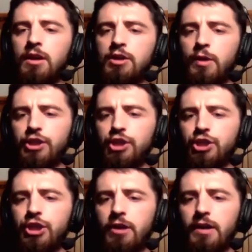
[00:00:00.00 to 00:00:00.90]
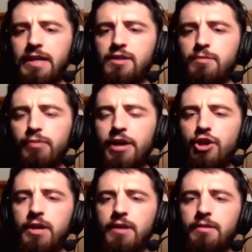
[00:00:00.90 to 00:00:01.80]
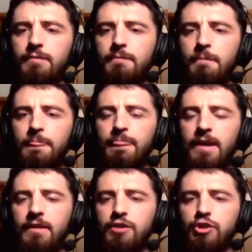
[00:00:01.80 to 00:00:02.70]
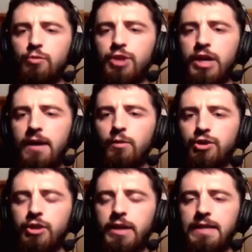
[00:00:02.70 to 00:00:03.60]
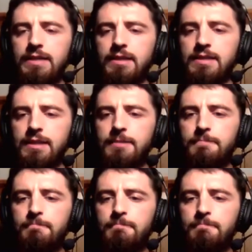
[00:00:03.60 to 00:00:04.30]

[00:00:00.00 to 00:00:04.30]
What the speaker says: So I just shared a spreadsheet in the Zoom chat, which you guys can see,